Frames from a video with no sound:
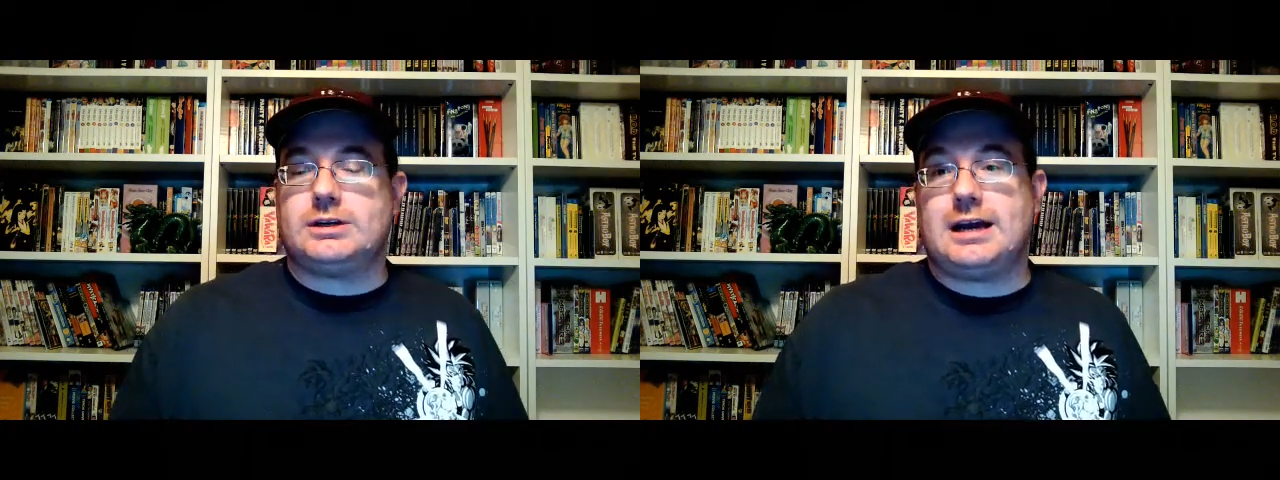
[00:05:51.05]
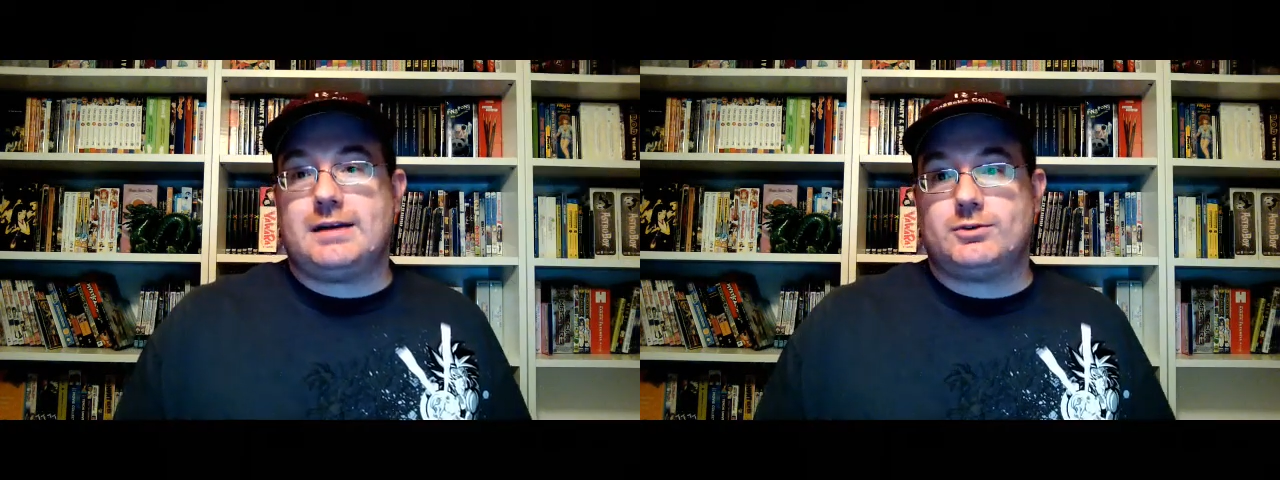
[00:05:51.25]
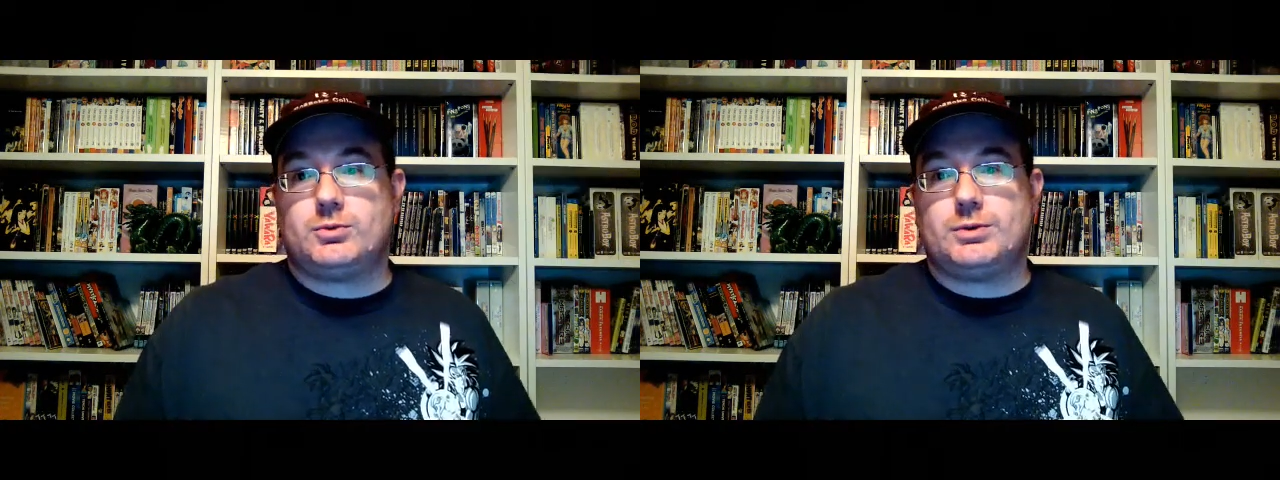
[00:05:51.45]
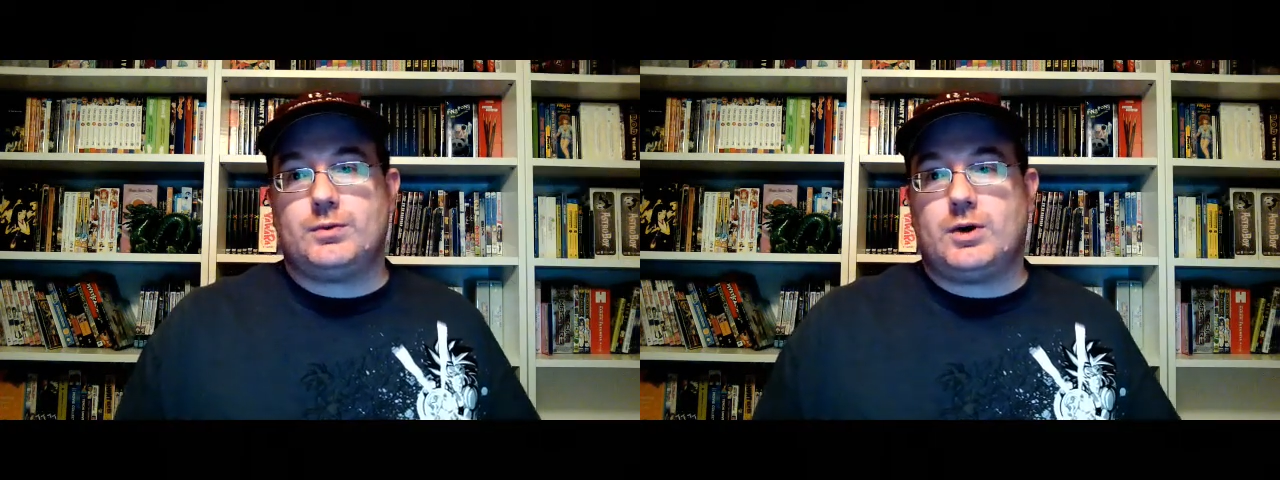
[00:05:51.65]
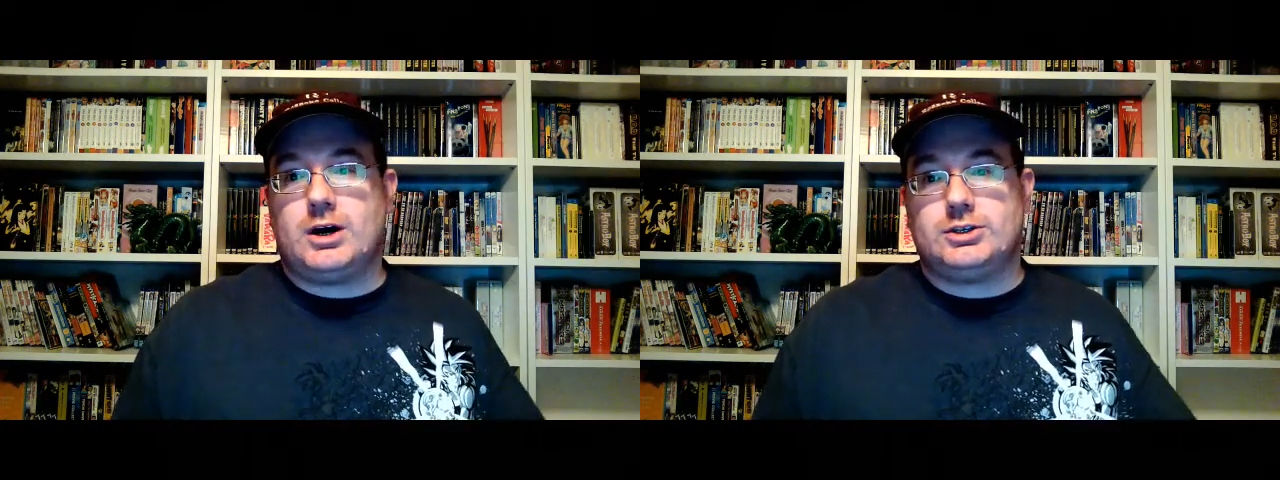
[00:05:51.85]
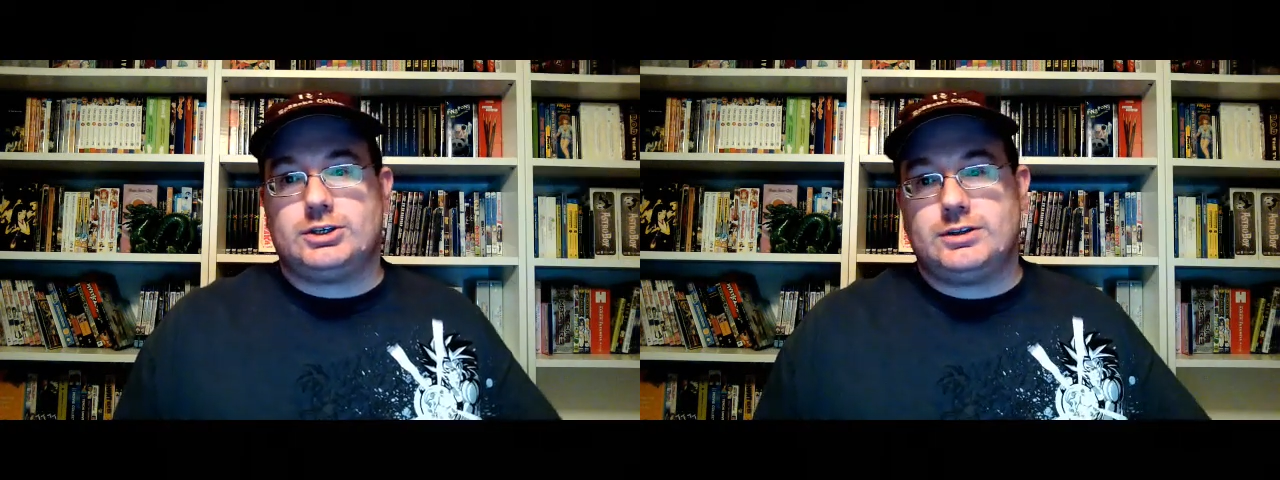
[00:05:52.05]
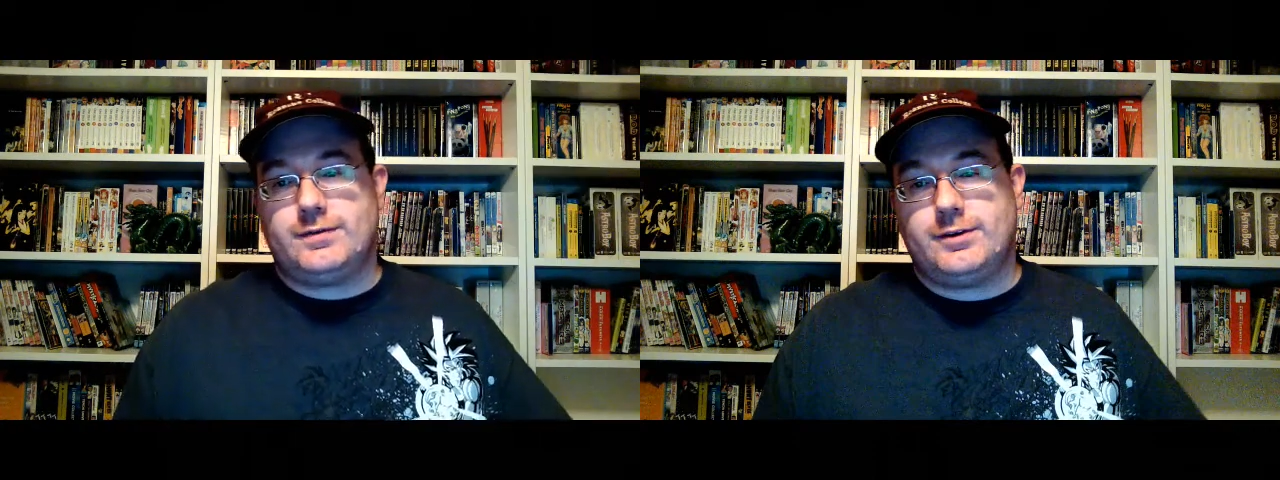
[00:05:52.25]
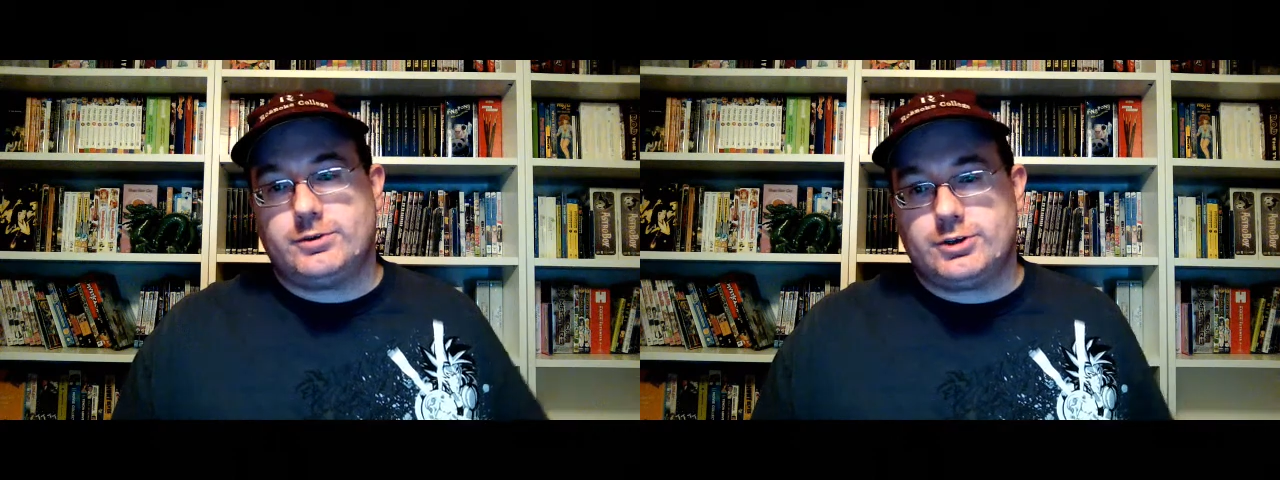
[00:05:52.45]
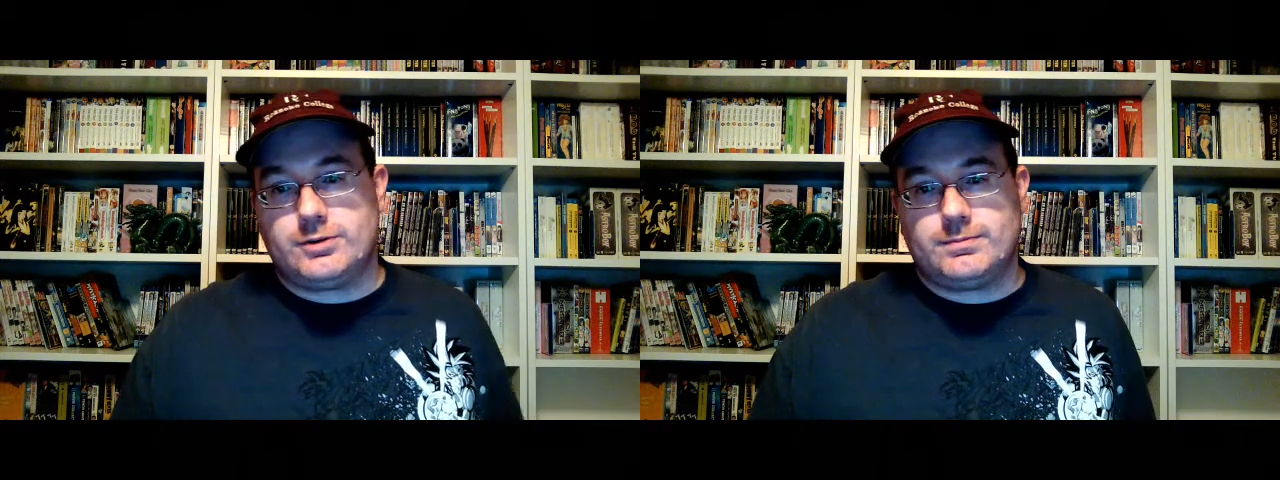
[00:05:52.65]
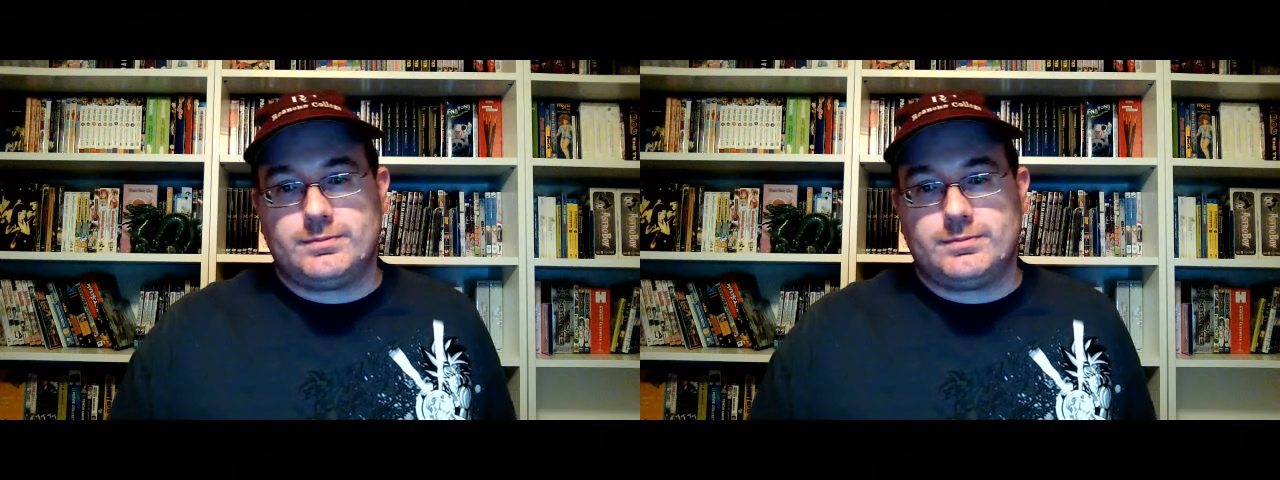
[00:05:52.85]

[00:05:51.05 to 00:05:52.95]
have to rewatch in the future.